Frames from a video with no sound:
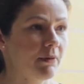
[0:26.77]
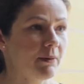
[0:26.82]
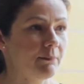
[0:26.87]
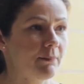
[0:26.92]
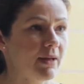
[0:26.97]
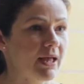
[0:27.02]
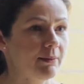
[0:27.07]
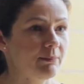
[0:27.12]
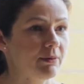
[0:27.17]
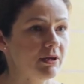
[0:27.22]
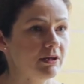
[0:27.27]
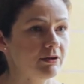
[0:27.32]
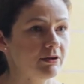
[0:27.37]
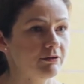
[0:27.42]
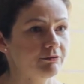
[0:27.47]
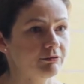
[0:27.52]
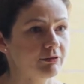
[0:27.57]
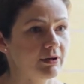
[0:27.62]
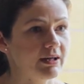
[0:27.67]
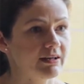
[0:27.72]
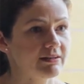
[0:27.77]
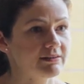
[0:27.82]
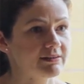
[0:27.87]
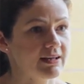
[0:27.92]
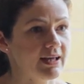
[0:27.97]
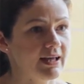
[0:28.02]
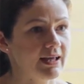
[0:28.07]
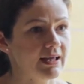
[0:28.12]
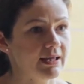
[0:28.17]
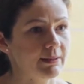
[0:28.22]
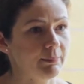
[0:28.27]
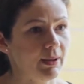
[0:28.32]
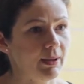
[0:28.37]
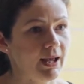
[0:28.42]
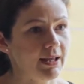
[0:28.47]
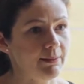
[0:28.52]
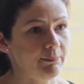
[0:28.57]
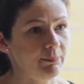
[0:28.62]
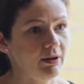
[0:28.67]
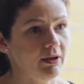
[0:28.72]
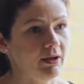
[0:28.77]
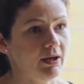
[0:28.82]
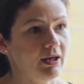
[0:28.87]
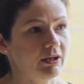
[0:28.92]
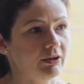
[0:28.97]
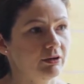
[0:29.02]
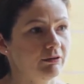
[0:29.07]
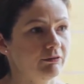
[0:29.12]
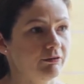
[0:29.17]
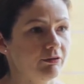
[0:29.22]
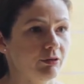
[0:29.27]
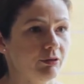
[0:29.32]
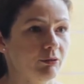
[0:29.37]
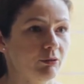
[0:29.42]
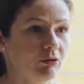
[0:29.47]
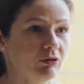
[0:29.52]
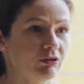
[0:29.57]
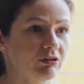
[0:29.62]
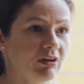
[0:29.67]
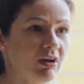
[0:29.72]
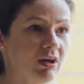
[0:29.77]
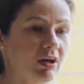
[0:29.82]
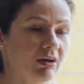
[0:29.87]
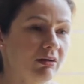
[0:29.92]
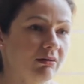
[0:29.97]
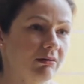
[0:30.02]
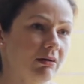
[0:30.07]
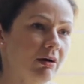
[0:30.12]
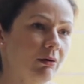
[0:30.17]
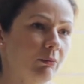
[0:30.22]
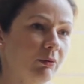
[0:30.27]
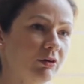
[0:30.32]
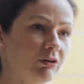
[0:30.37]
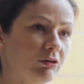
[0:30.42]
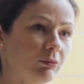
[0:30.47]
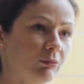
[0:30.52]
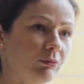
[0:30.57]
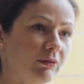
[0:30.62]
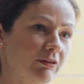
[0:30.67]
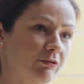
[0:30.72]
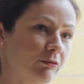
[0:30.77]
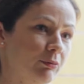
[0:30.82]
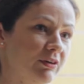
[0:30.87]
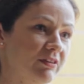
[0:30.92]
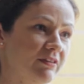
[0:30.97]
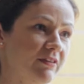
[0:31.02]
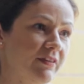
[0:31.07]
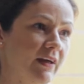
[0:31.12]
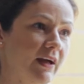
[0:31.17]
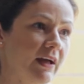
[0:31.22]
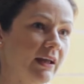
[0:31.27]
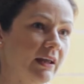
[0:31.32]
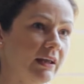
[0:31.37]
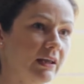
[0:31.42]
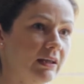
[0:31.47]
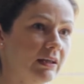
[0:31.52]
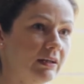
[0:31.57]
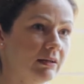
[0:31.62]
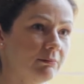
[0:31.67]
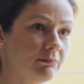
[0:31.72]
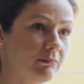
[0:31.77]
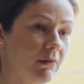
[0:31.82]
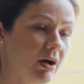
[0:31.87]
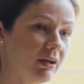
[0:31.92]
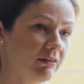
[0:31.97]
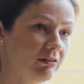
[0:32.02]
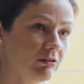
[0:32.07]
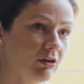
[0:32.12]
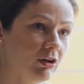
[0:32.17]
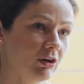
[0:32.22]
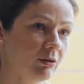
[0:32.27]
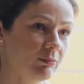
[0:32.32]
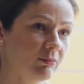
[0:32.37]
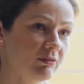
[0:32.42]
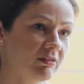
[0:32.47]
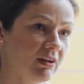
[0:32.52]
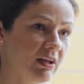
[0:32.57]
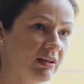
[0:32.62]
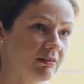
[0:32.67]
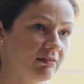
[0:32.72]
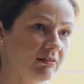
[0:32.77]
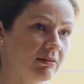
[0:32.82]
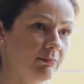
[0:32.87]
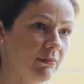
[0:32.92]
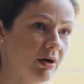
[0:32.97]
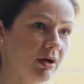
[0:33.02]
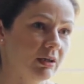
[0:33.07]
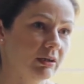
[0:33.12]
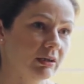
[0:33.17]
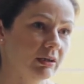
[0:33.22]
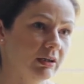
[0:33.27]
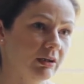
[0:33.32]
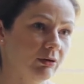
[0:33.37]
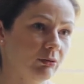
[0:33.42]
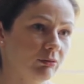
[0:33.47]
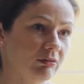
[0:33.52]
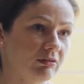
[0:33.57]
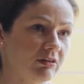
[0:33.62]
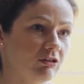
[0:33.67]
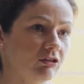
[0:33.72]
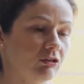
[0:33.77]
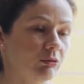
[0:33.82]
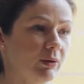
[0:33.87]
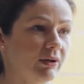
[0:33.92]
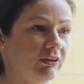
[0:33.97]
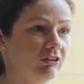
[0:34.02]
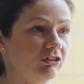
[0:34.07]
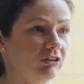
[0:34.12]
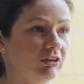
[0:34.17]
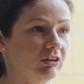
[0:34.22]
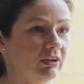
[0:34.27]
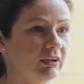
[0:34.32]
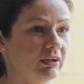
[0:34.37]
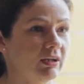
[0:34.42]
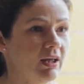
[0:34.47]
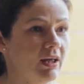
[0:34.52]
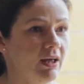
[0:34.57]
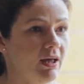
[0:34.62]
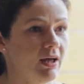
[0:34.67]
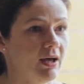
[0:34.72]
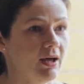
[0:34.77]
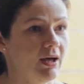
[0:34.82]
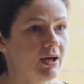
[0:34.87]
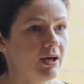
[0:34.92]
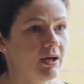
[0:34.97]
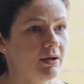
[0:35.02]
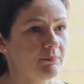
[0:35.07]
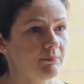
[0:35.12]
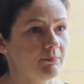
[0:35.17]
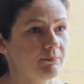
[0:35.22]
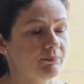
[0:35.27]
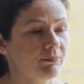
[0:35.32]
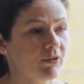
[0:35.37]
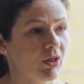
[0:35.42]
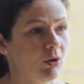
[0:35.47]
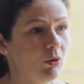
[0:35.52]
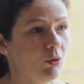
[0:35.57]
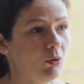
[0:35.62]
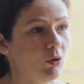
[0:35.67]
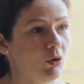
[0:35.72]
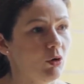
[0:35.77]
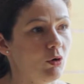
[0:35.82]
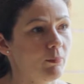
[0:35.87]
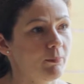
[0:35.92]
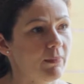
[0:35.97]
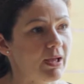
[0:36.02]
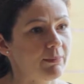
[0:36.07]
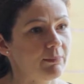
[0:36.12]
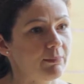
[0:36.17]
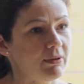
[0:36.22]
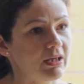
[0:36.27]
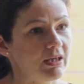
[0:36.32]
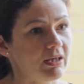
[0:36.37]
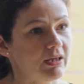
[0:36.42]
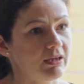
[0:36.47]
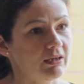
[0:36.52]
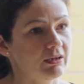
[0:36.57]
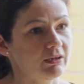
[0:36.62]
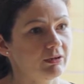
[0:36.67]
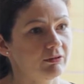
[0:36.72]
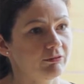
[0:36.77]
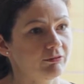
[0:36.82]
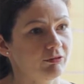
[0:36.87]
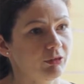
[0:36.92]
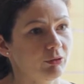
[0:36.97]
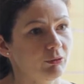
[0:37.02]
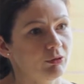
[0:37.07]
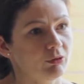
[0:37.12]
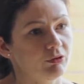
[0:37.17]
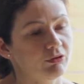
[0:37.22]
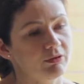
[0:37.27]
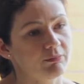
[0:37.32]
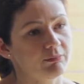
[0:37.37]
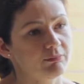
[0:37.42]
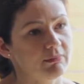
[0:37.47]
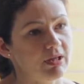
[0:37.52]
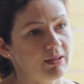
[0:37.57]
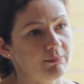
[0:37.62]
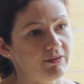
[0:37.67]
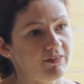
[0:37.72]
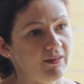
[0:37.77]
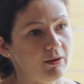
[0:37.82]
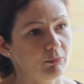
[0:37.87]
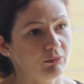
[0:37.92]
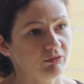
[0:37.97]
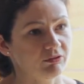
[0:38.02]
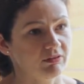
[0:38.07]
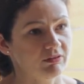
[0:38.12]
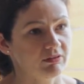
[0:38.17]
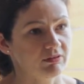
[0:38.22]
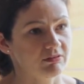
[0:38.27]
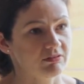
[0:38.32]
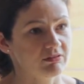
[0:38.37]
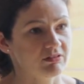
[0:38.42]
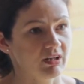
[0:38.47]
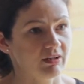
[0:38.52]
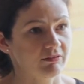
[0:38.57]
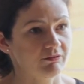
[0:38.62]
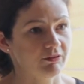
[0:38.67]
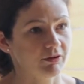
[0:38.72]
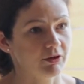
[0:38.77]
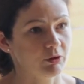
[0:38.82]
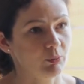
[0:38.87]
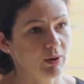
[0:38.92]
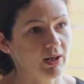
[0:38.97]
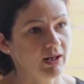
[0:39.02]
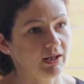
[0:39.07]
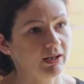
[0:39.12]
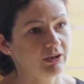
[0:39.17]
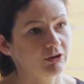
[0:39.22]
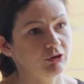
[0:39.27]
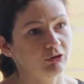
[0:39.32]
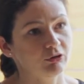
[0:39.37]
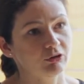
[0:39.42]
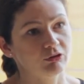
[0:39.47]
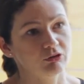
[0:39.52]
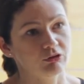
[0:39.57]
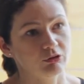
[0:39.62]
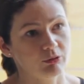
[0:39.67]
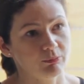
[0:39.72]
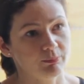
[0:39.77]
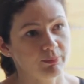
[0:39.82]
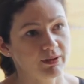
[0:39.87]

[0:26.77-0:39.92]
Maybe you've read a paper and you've thought, I wonder if we did that in my circumstance, in my clinical situation, or maybe you've thought that maybe that wasn't done very well and you could do it